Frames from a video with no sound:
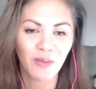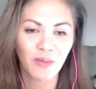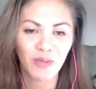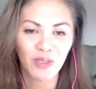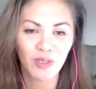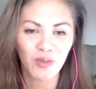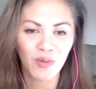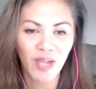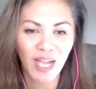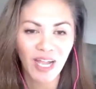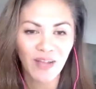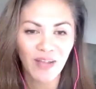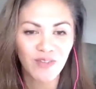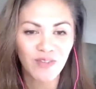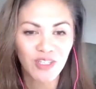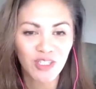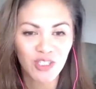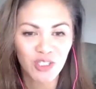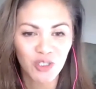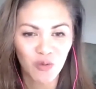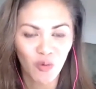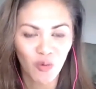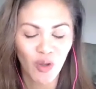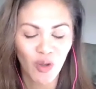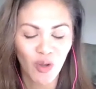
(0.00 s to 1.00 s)
But you have to
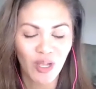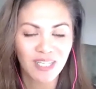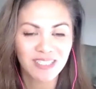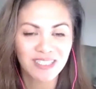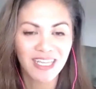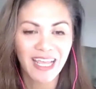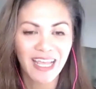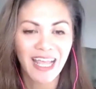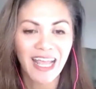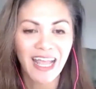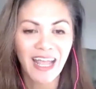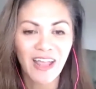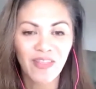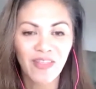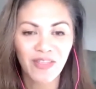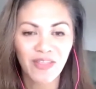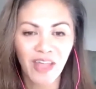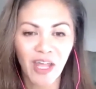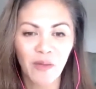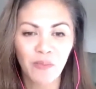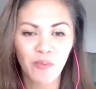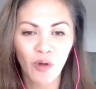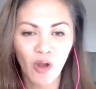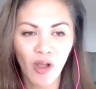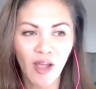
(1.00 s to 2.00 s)
trust
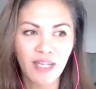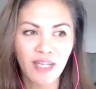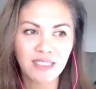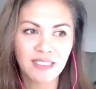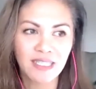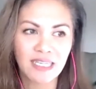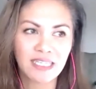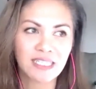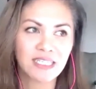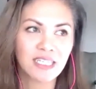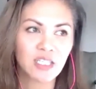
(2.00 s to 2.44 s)
that process,